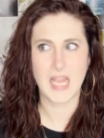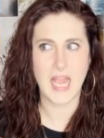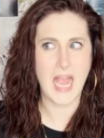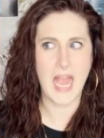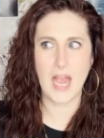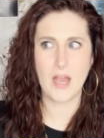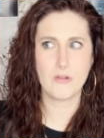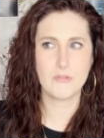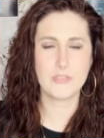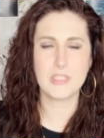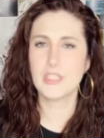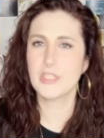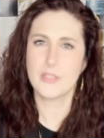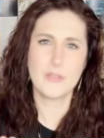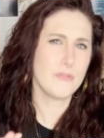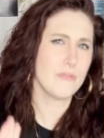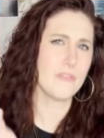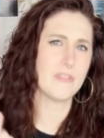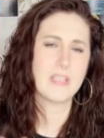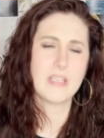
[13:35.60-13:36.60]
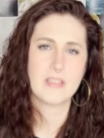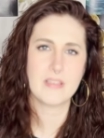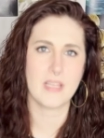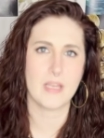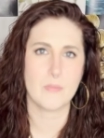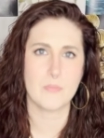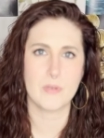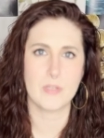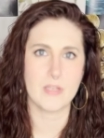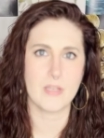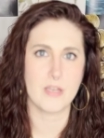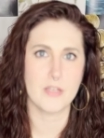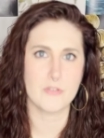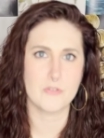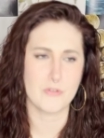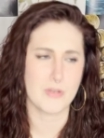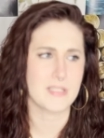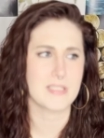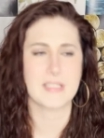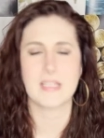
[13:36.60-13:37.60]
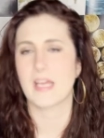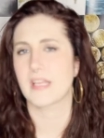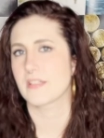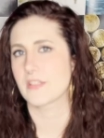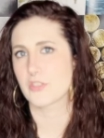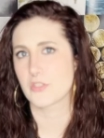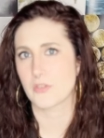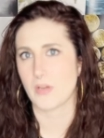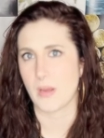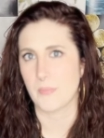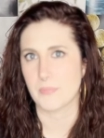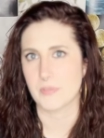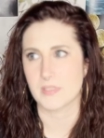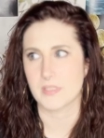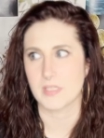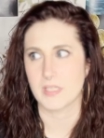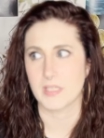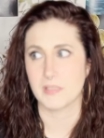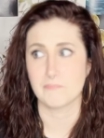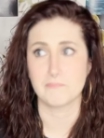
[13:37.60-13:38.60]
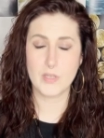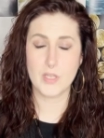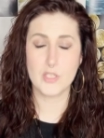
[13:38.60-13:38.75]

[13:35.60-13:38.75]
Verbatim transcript: How do you think they would address that discrepancy?